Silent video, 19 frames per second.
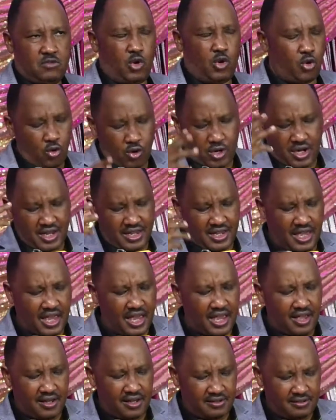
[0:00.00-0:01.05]
no longer
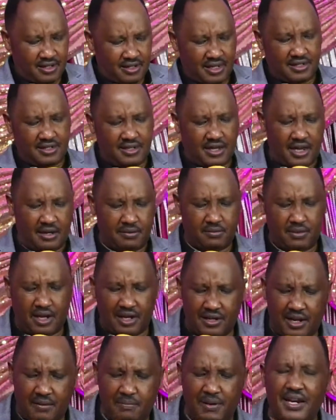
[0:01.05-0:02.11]
care, and, and,
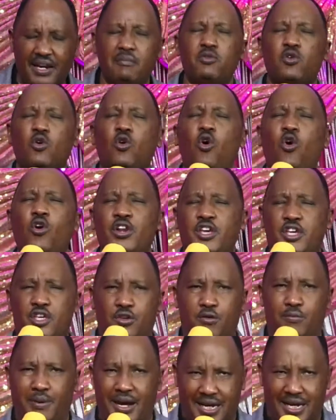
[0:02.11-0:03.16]
and, but I'm calling
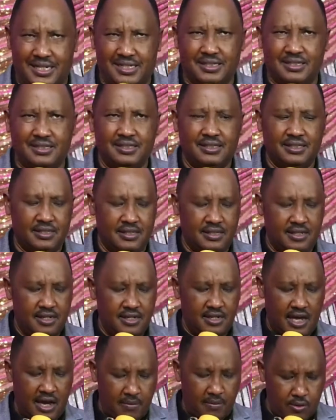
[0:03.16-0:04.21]
you back.
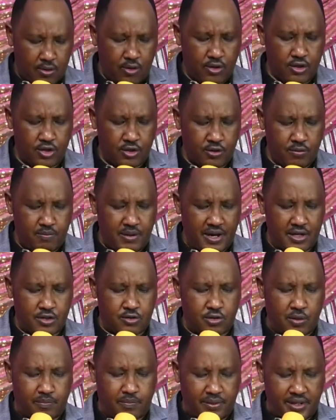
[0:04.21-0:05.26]
I'm calling you
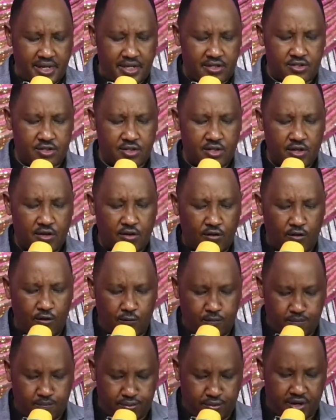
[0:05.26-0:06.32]
back to a place
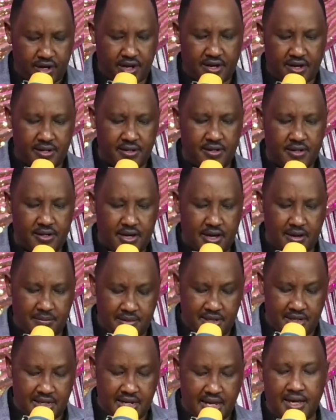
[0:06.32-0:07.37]
of prayer.
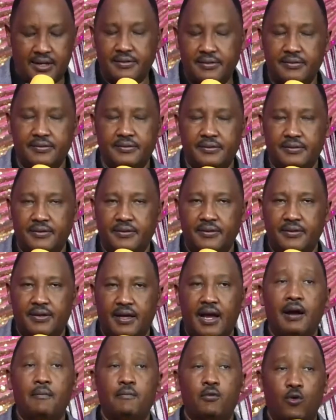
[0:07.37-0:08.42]
Amina.
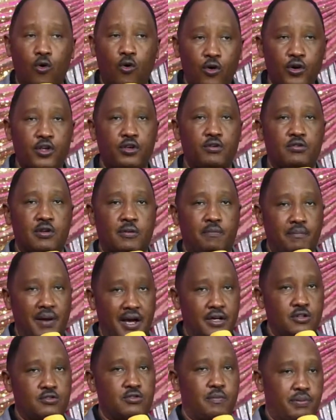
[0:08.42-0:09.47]
I'm calling you to
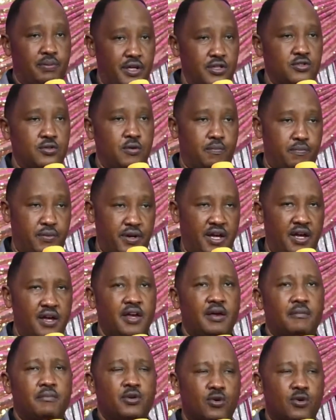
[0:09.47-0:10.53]
back to a place of prayer.
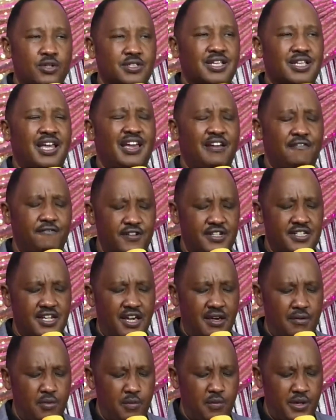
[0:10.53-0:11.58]
Because every
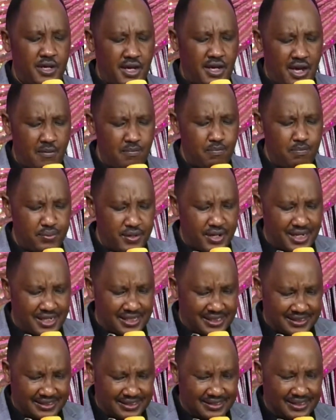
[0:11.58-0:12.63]
time we become
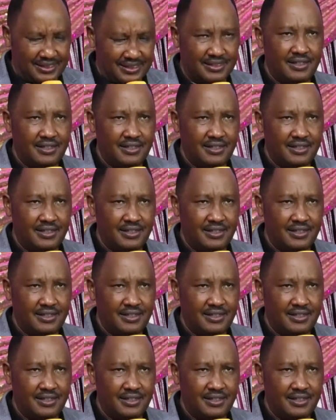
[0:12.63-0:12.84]
prayerless,